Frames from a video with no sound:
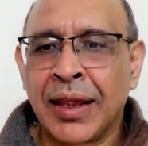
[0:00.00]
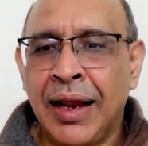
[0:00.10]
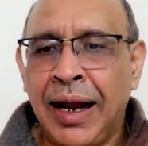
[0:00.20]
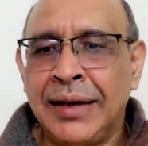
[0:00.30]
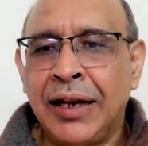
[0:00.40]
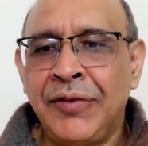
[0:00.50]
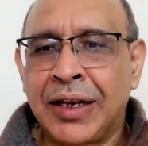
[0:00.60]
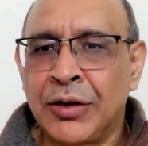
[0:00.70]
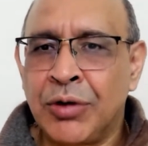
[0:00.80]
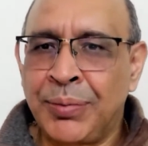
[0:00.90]
and then we
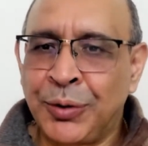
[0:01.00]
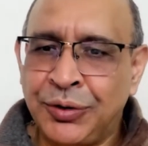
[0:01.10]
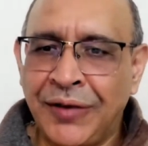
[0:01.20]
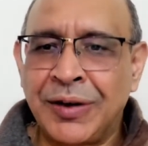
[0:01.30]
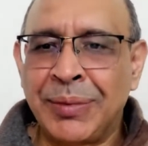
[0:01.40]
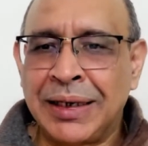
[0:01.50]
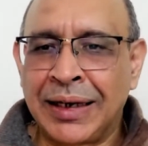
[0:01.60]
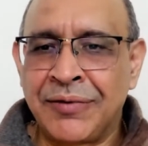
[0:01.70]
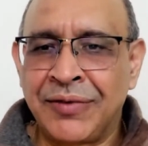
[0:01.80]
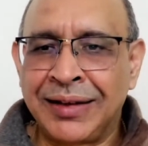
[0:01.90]
can go up to 7
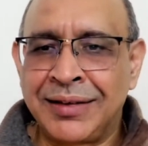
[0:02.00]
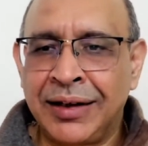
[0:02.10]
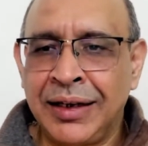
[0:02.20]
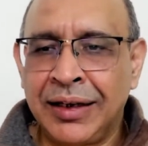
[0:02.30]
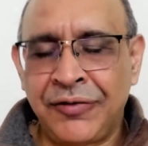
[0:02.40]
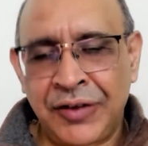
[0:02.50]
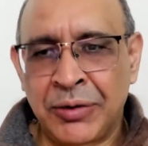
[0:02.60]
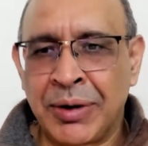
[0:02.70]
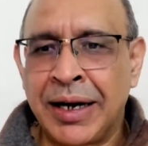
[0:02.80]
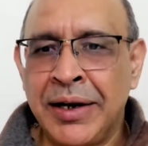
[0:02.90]
milligram once a day if
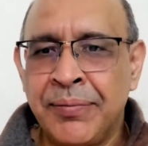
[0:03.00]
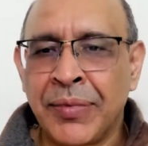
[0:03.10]
required.